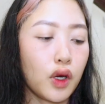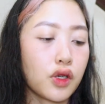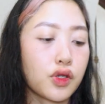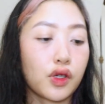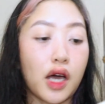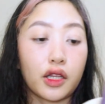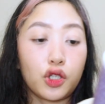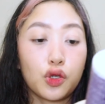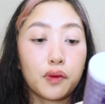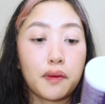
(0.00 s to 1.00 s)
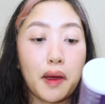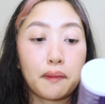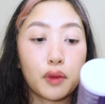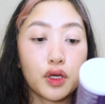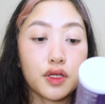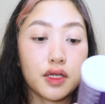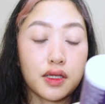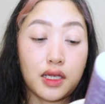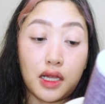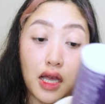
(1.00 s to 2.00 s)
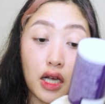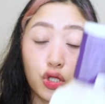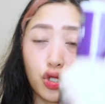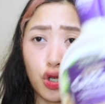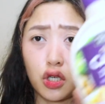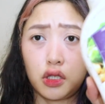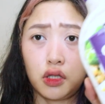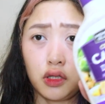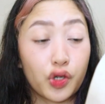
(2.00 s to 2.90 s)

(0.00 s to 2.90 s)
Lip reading: We also got yung members selection.